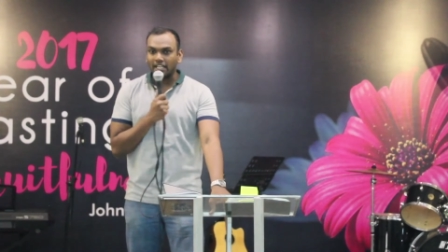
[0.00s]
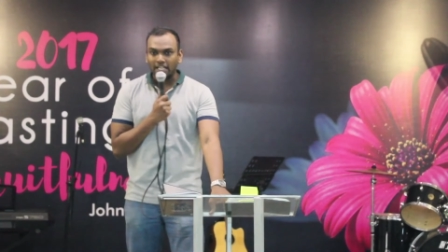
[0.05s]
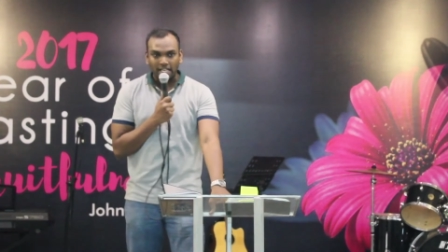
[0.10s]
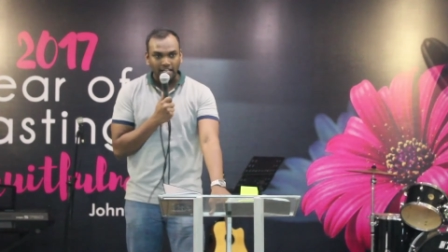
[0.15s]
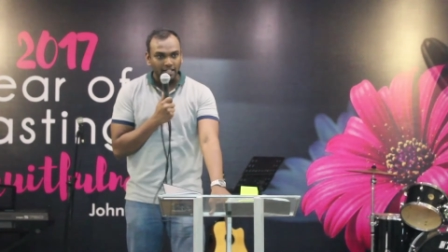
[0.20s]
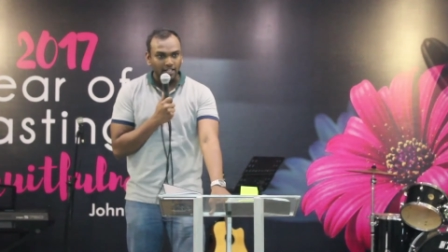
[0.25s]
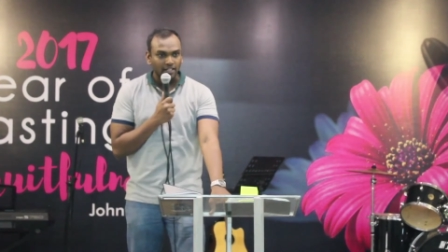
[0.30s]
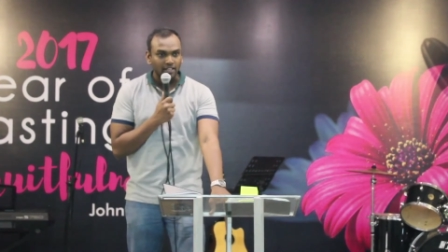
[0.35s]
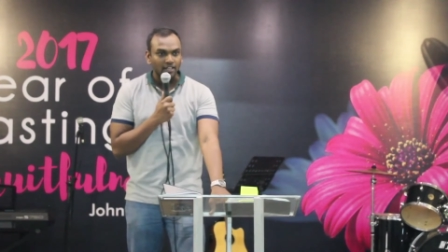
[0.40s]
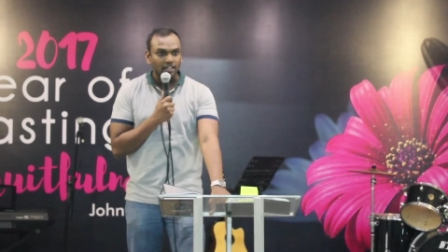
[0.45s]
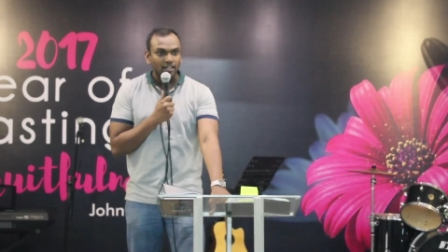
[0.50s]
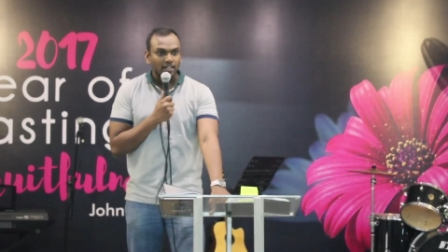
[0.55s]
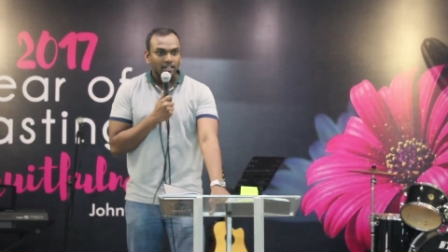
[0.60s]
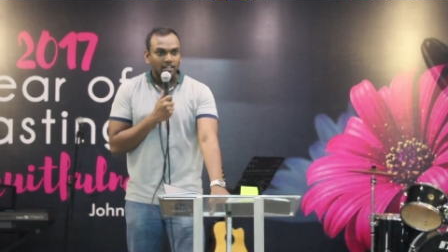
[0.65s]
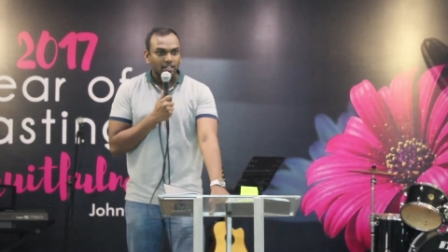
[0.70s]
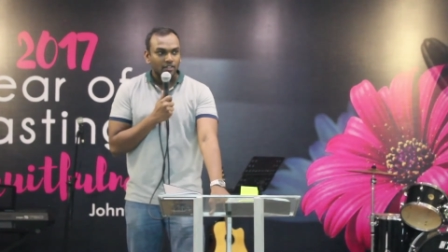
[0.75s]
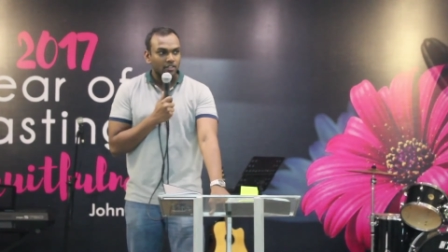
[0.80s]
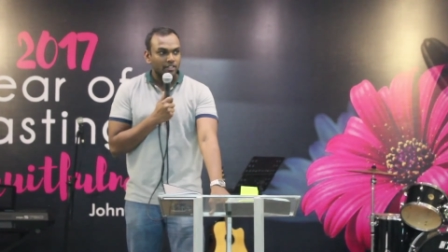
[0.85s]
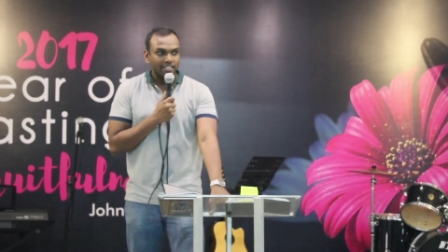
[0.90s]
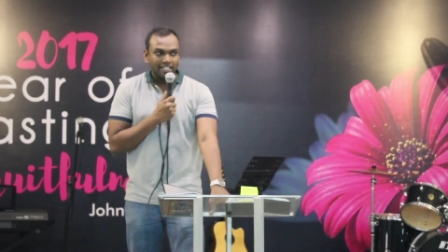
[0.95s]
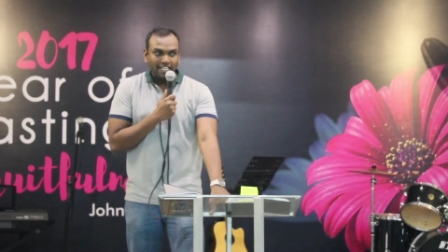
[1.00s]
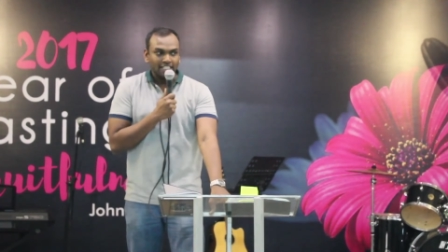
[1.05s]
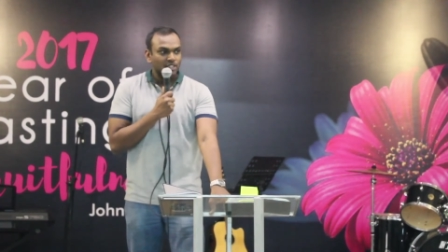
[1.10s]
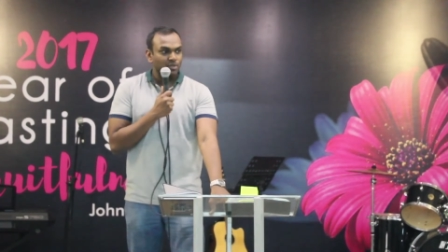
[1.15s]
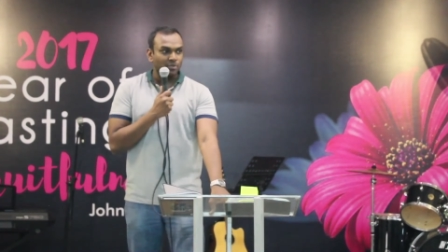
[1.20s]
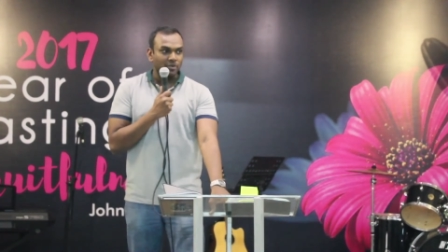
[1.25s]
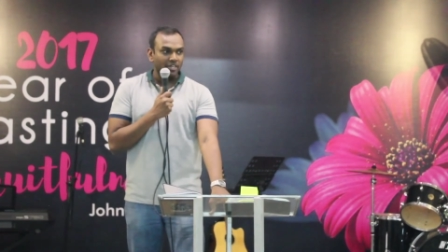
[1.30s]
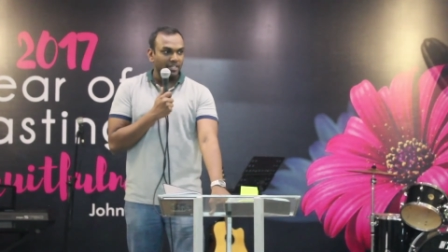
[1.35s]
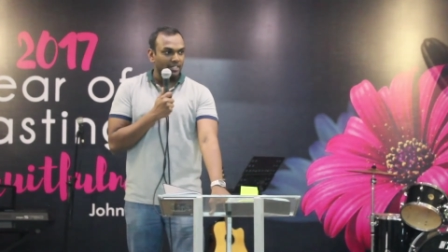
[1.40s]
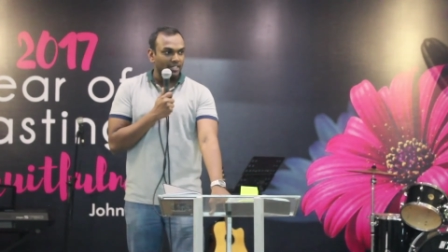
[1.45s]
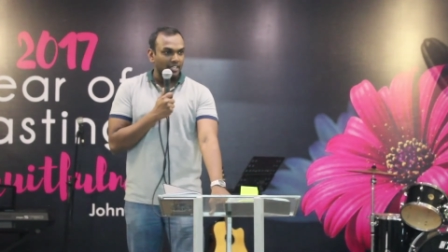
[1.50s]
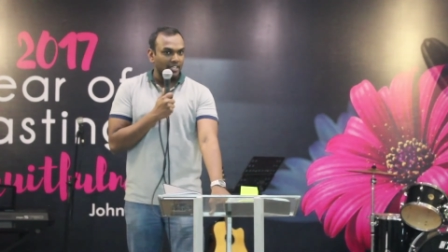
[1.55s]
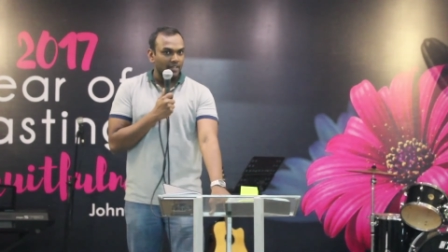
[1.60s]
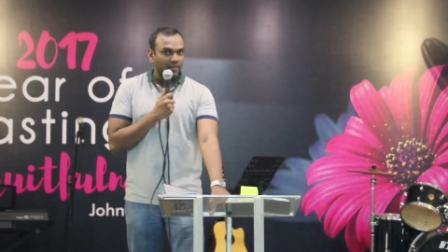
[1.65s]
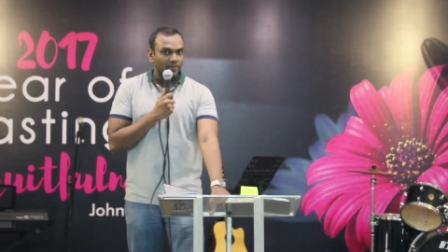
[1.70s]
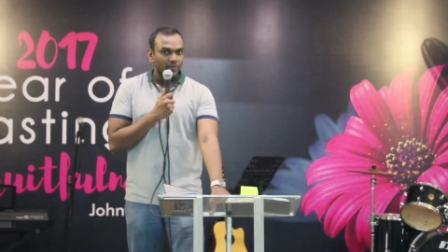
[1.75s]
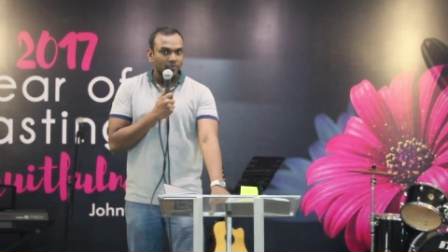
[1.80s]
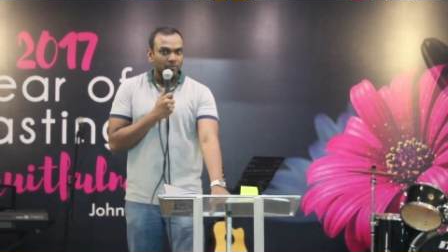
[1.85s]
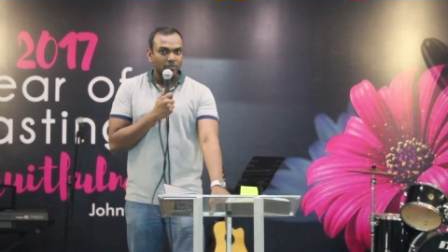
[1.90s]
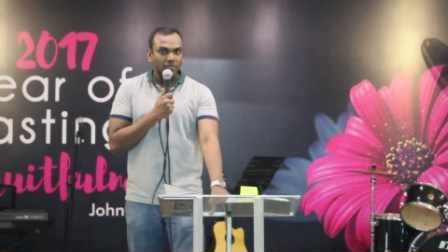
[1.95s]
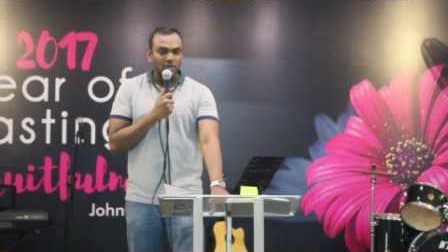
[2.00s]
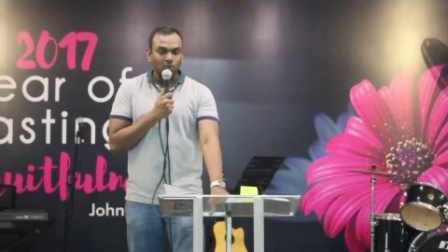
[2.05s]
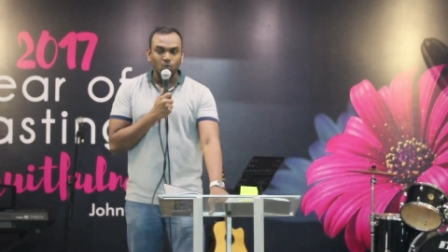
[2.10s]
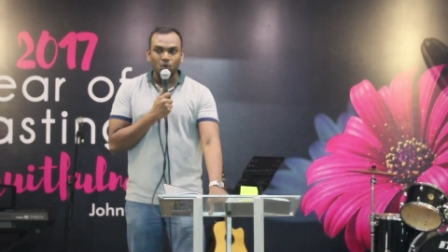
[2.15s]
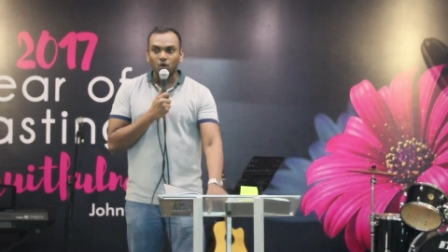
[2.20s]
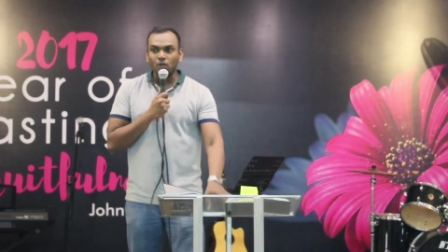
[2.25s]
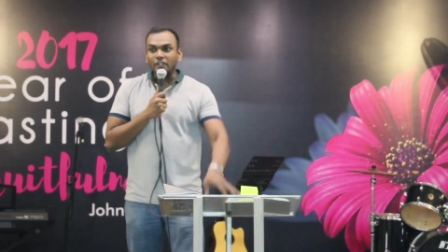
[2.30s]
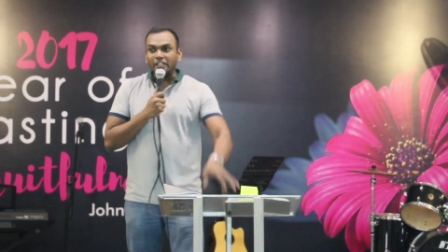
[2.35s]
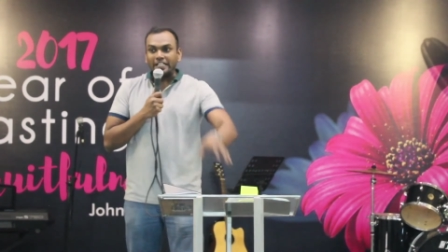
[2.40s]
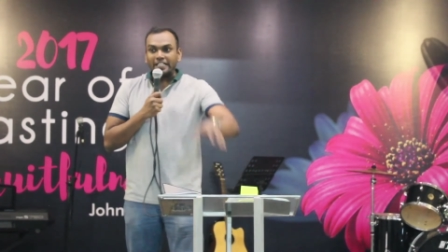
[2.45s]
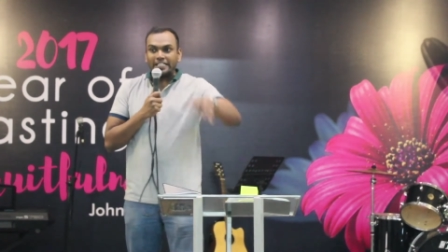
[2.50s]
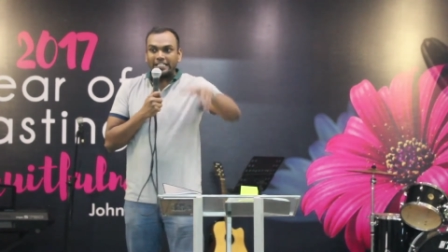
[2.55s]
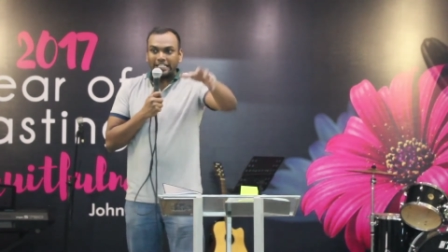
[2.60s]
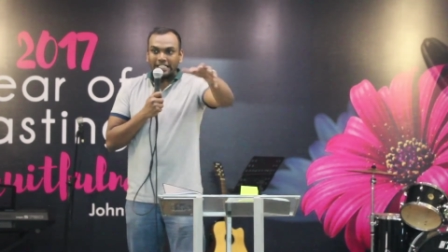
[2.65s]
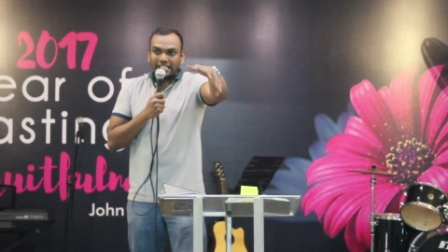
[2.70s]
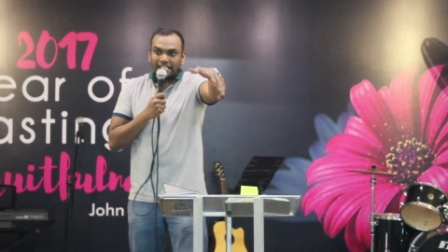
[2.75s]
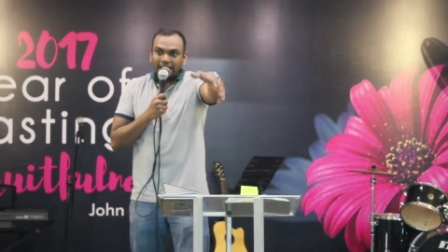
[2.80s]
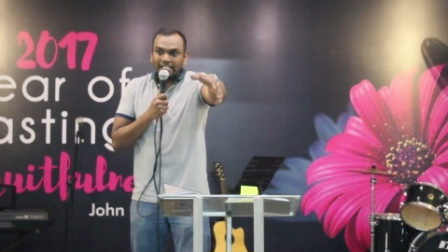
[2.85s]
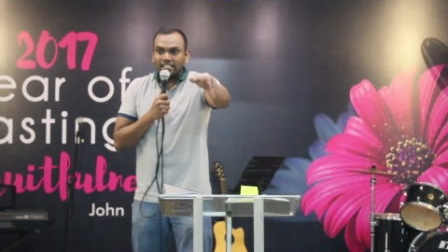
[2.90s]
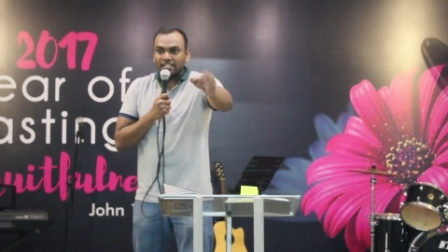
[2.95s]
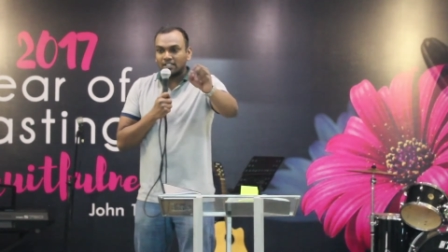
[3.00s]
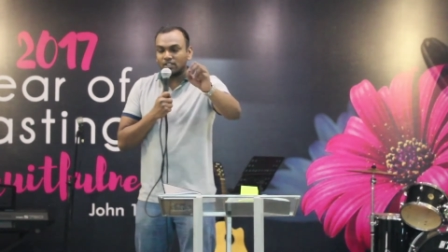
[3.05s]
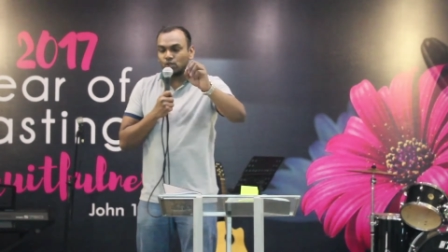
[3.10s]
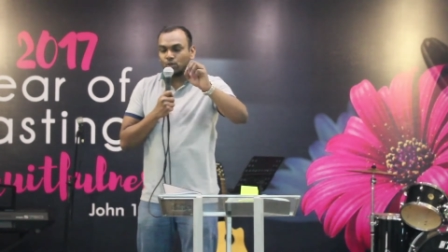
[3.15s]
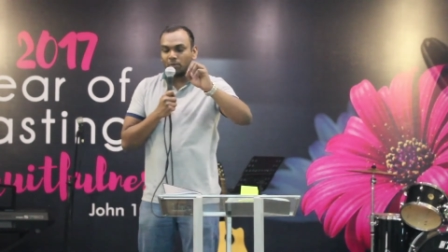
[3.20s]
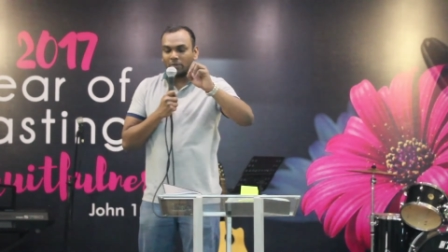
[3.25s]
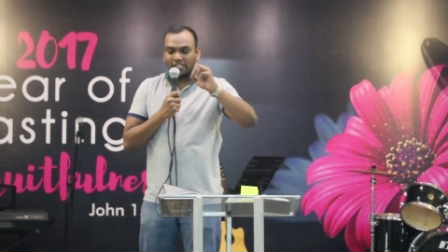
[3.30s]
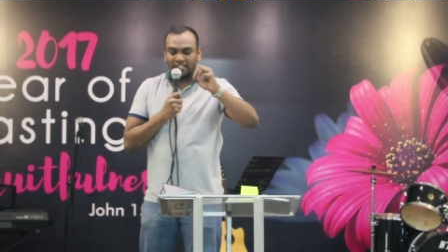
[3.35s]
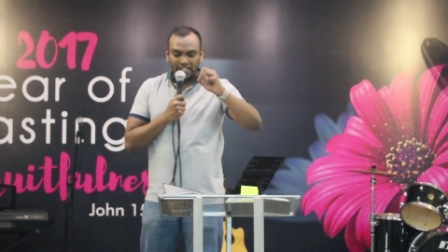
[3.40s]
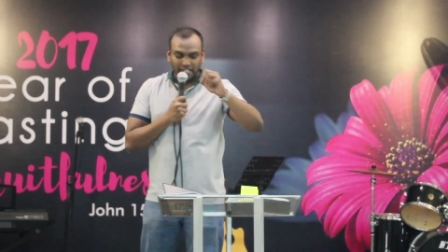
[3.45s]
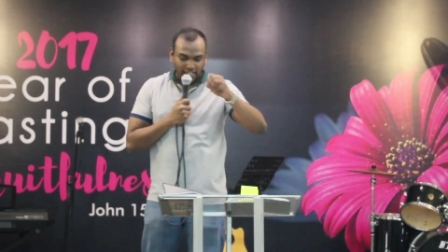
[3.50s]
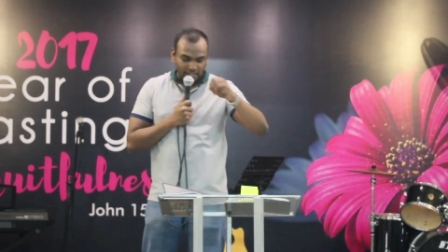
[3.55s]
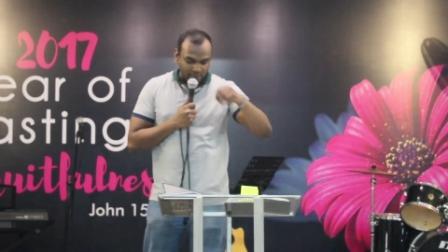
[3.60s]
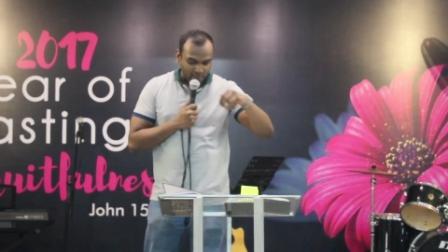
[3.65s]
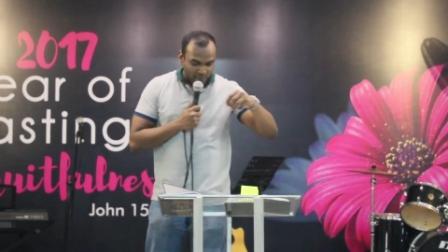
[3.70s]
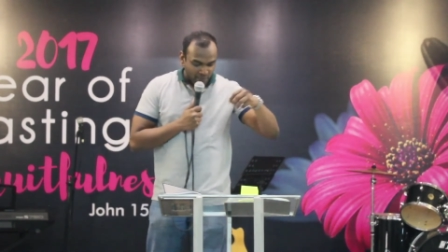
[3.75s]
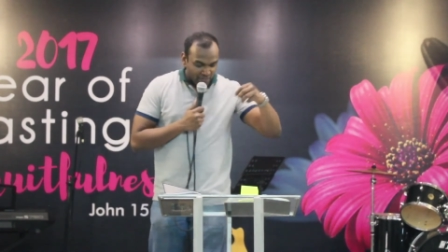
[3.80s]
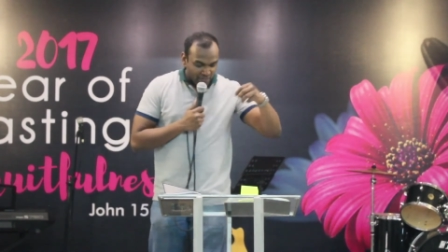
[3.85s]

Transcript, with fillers: king, you know, desperately. They want a leader to be there.